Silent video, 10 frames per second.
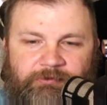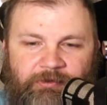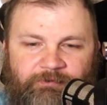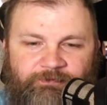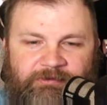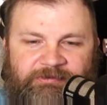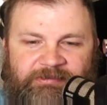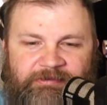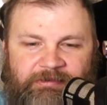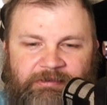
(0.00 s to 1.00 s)

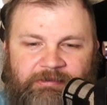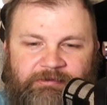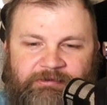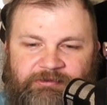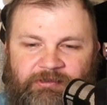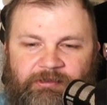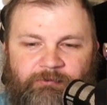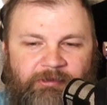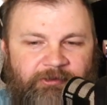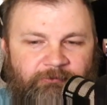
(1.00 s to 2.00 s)
Frenzy, discard a
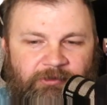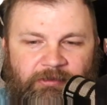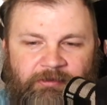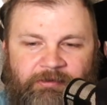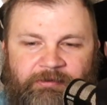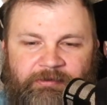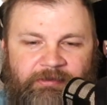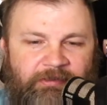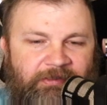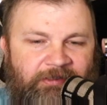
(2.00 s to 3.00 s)
random card
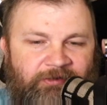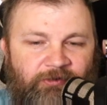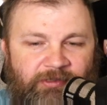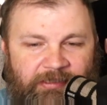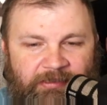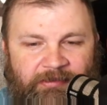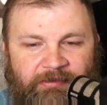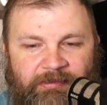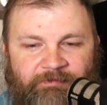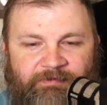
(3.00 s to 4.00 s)
in your hand.
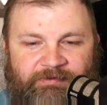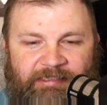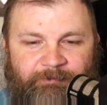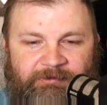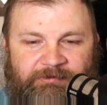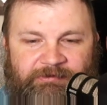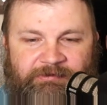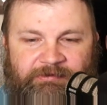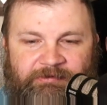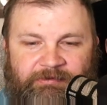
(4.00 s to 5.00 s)
If this happens,
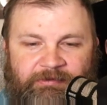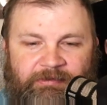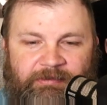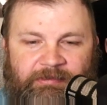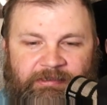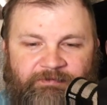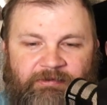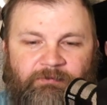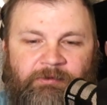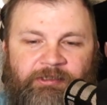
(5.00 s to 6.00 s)
give a
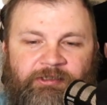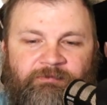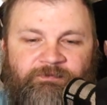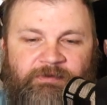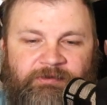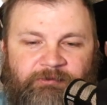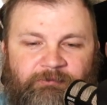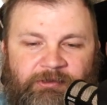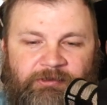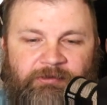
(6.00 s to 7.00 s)
random friendly
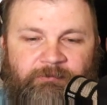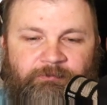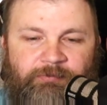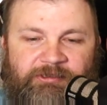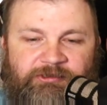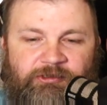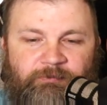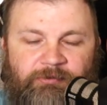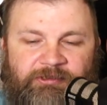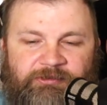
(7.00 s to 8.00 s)
minion
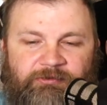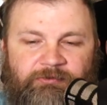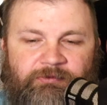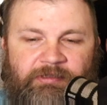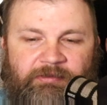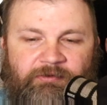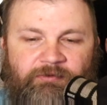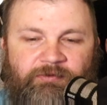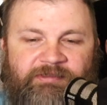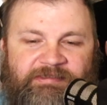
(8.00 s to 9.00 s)
+2/+2, then do
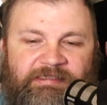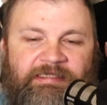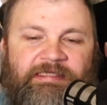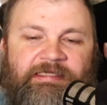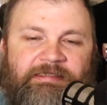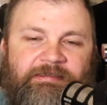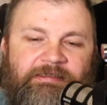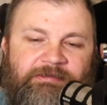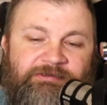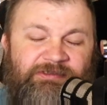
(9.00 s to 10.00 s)
this again.
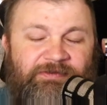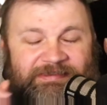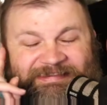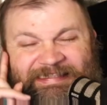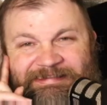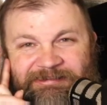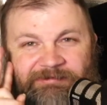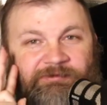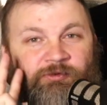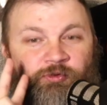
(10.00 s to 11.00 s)
So this hits
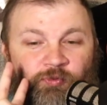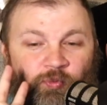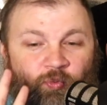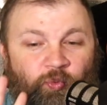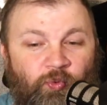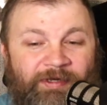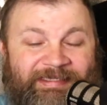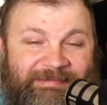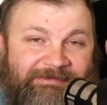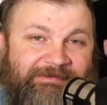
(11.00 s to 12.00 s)

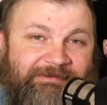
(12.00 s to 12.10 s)
twice.